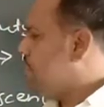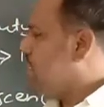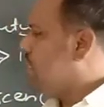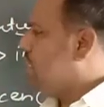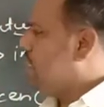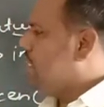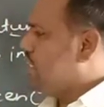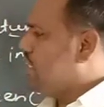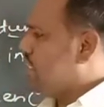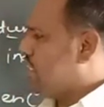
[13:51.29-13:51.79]

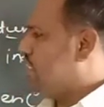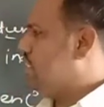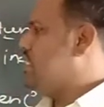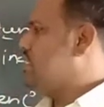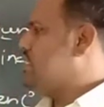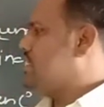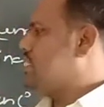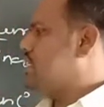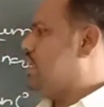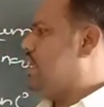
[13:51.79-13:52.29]
In this
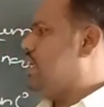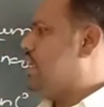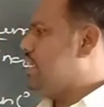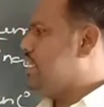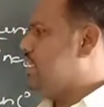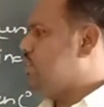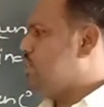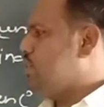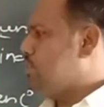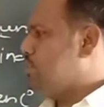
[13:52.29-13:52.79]
radiative
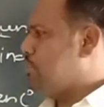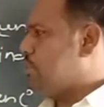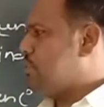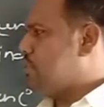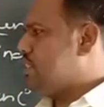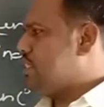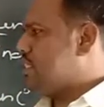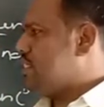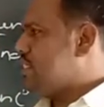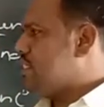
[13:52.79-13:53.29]
process,
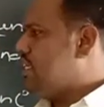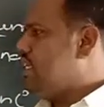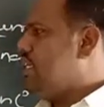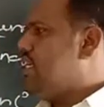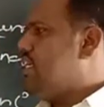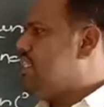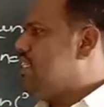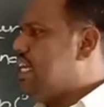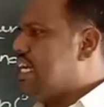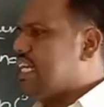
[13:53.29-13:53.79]
the
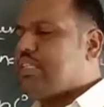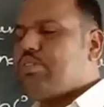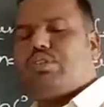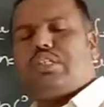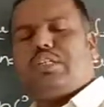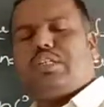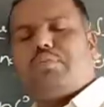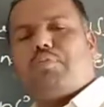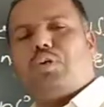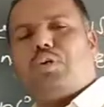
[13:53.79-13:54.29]
activated
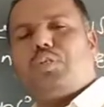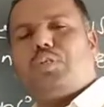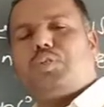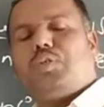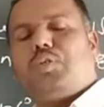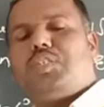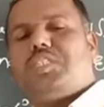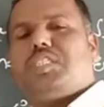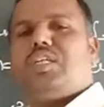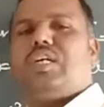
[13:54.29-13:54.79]
molecule is
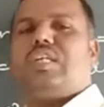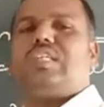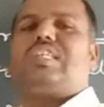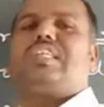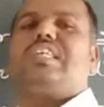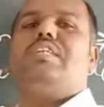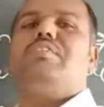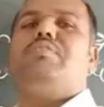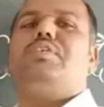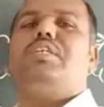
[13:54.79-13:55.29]
not
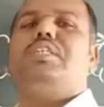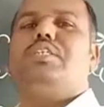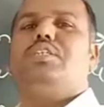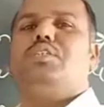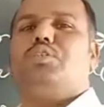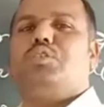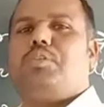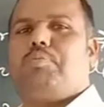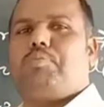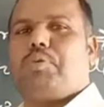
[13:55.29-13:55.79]
converted into the
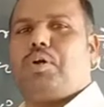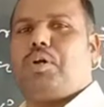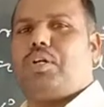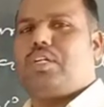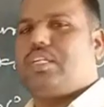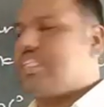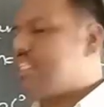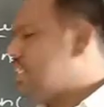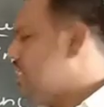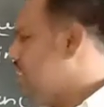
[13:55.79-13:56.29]
product,
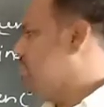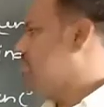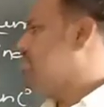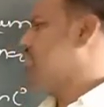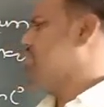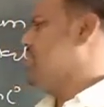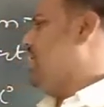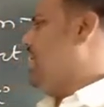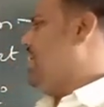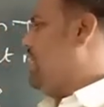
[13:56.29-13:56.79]

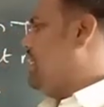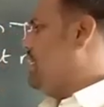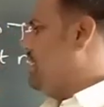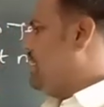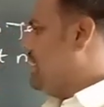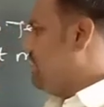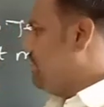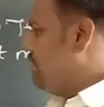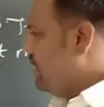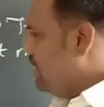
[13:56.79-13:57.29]
and they
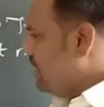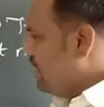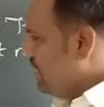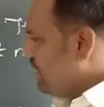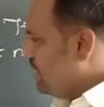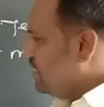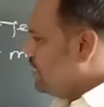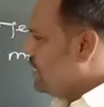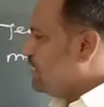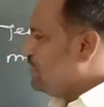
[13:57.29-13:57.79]
will
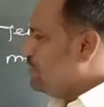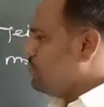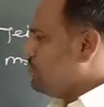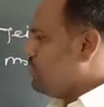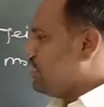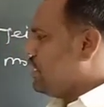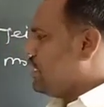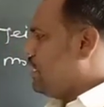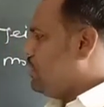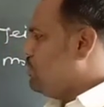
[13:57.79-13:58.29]
return to the
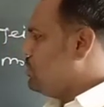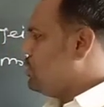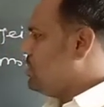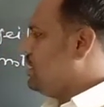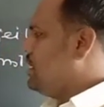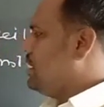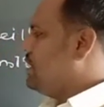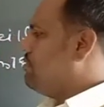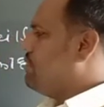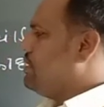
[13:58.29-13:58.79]
ground state
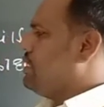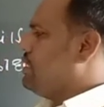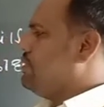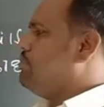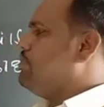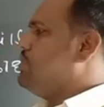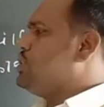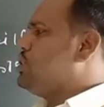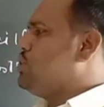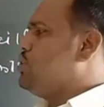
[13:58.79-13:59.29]
with emission of